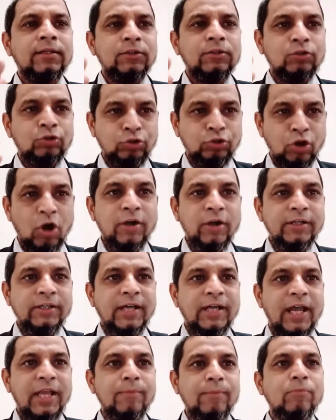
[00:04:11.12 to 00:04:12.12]
short
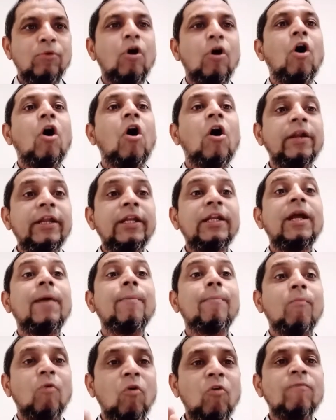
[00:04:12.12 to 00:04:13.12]
time or in a
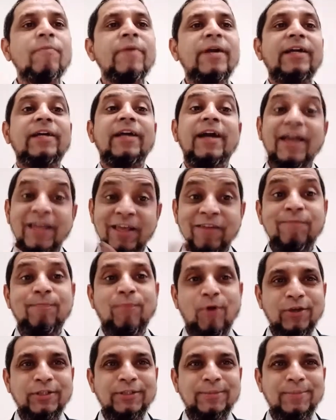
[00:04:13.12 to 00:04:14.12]
moment if
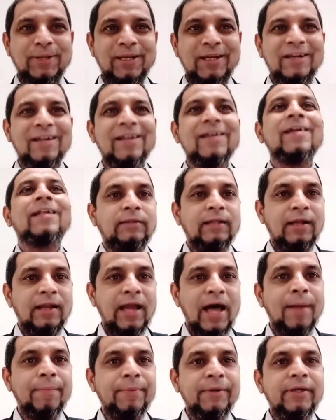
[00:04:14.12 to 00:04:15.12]
possible. The
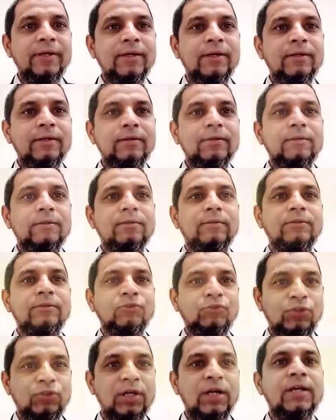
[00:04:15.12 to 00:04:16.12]
librarian
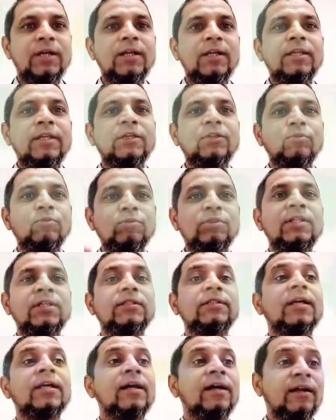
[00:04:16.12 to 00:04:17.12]
generally uses
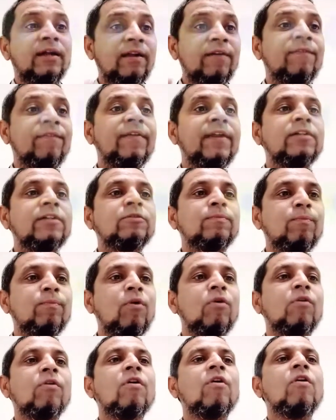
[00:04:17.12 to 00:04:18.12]
reference
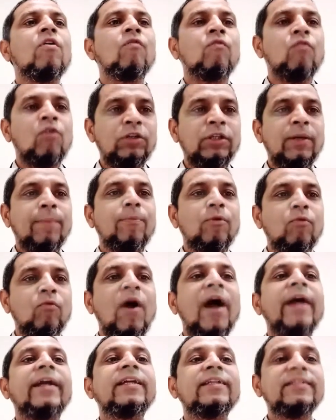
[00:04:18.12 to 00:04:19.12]
book for the
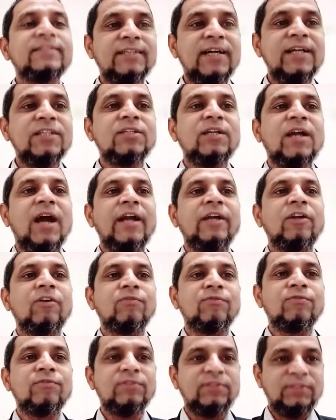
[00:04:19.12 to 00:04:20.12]
providing such kind of
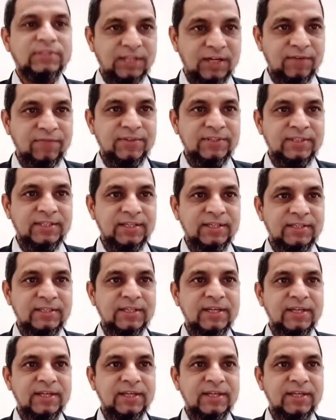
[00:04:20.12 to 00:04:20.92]
services.